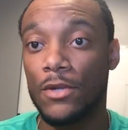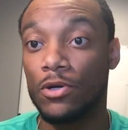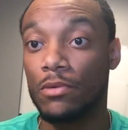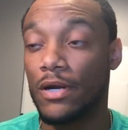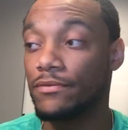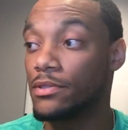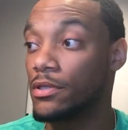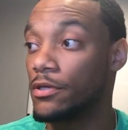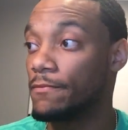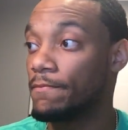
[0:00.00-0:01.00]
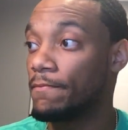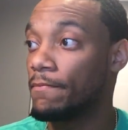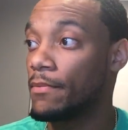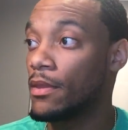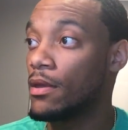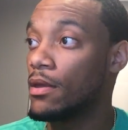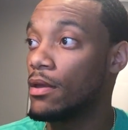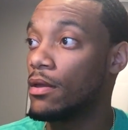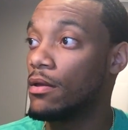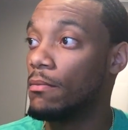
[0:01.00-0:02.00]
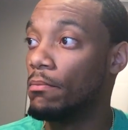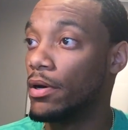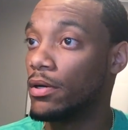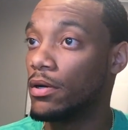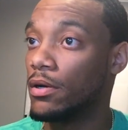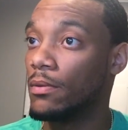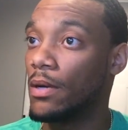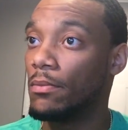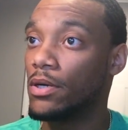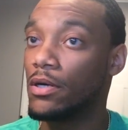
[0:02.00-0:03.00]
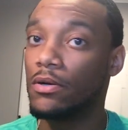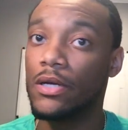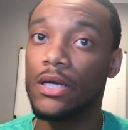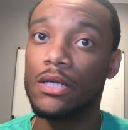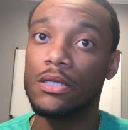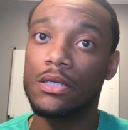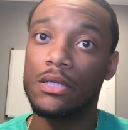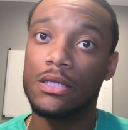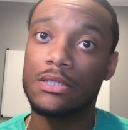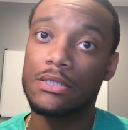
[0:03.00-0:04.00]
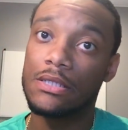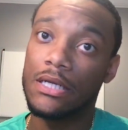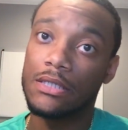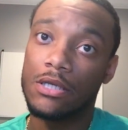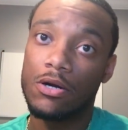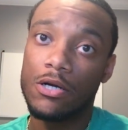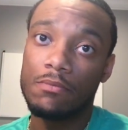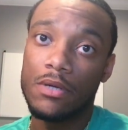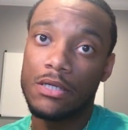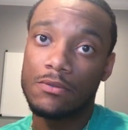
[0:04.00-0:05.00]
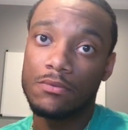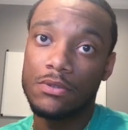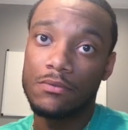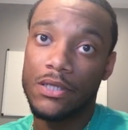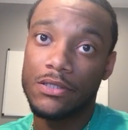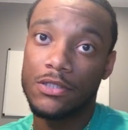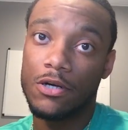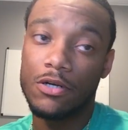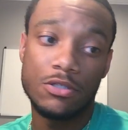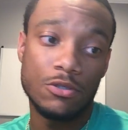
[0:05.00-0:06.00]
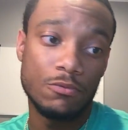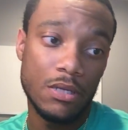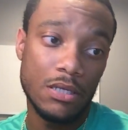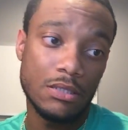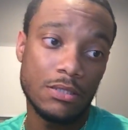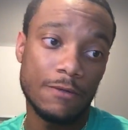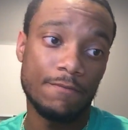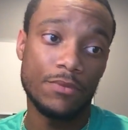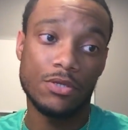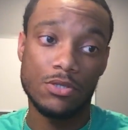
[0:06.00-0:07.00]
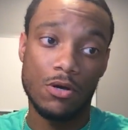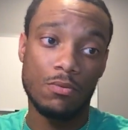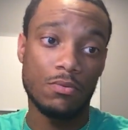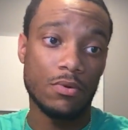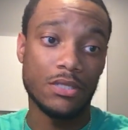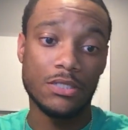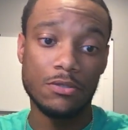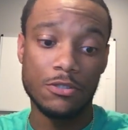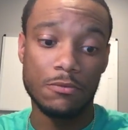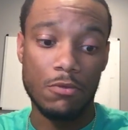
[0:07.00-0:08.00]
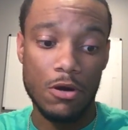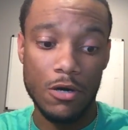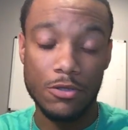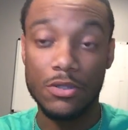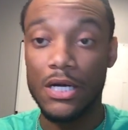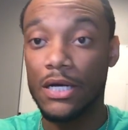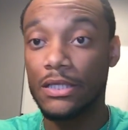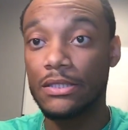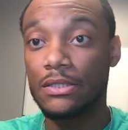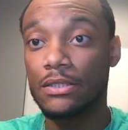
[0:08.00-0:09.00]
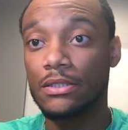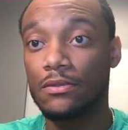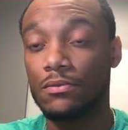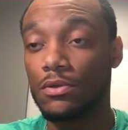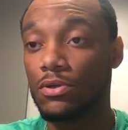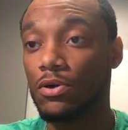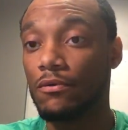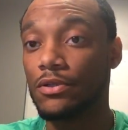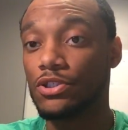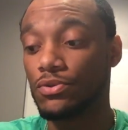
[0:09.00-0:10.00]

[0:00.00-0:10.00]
the Breakfast Club. But I'm gonna go ahead. This is like 30 minutes. We're like 32 minutes. So until tomorrow, you guys, we're gonna go over the